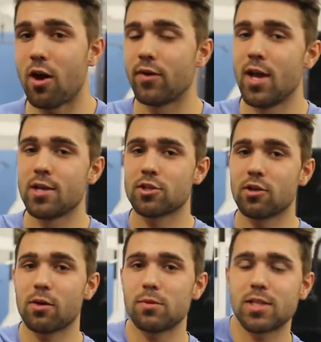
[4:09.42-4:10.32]
off. So
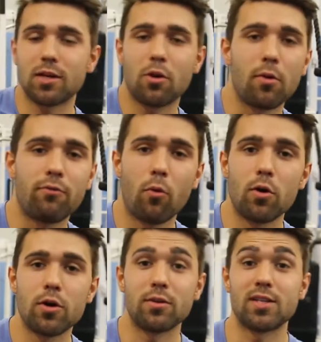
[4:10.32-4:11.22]
like we said, going
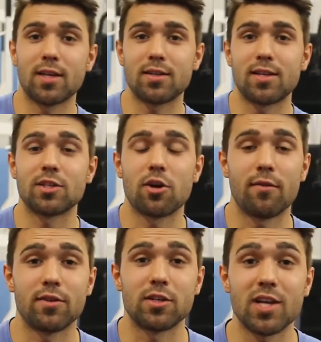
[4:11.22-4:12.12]
forward, you can take the tension
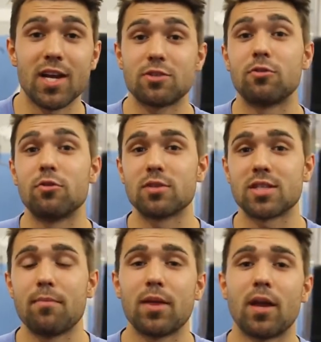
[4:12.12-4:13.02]
off the chest. You can do the
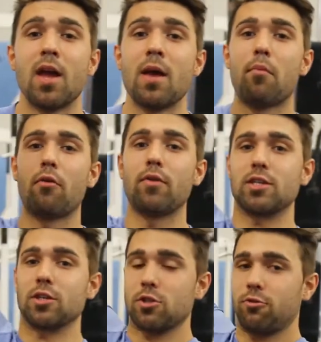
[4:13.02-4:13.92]
same thing by
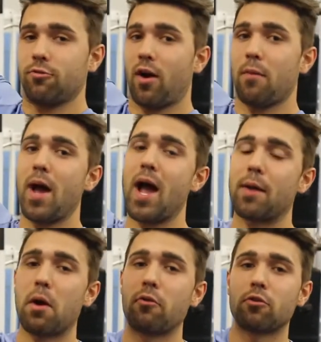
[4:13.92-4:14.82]
reaching too far
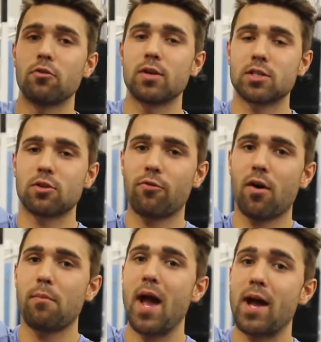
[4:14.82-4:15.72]
back. By recruiting so
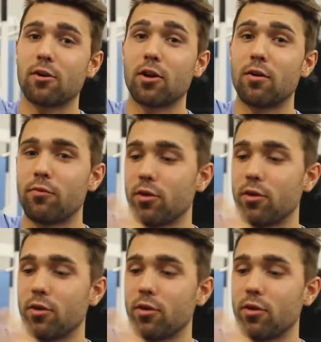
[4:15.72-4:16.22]
far back, you're gonna